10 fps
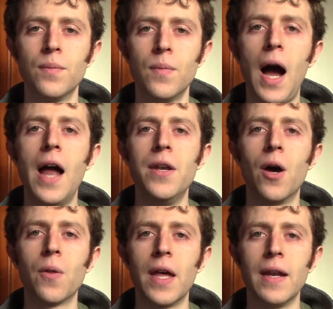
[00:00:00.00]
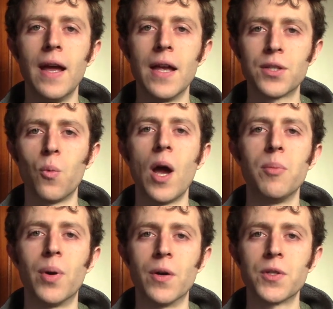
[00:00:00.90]
I know that as a white
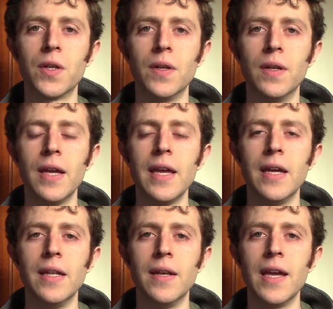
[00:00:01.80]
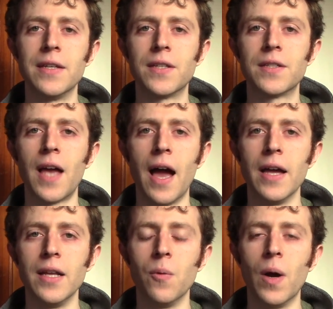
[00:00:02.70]
person in a
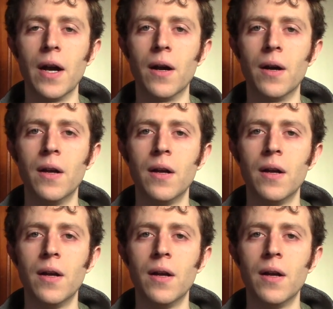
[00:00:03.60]
society where